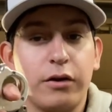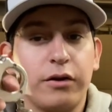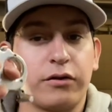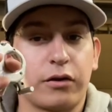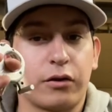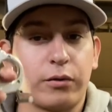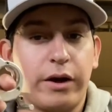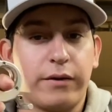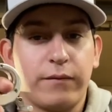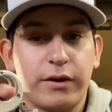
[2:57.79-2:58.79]
it's a great
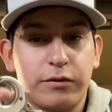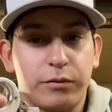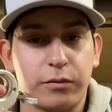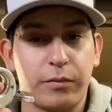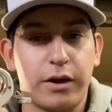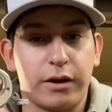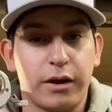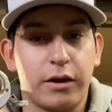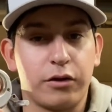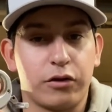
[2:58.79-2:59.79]
investment to make
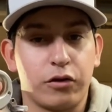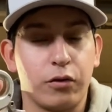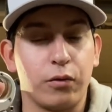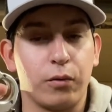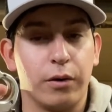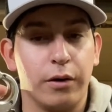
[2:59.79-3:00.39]
and to